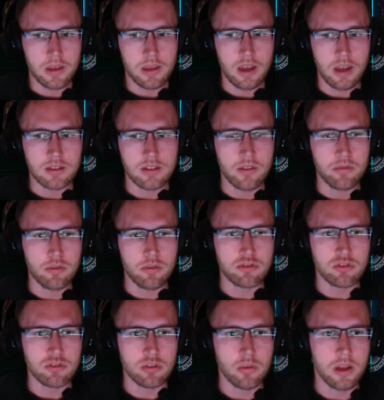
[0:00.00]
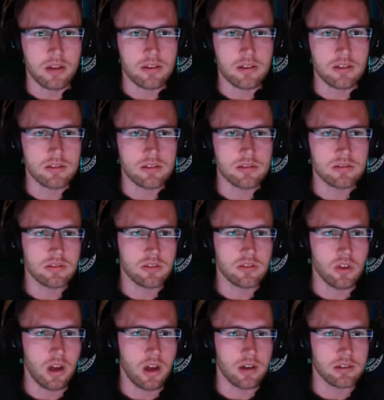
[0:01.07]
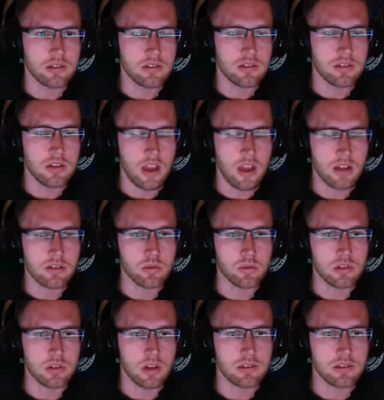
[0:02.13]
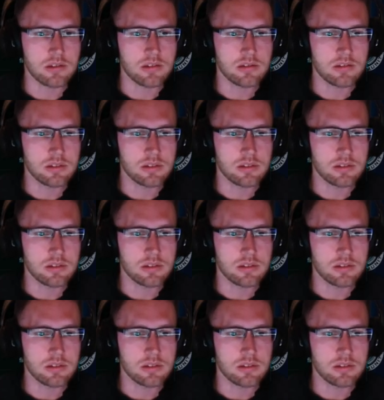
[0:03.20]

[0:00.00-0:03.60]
getting that first request to add the next HOTAS,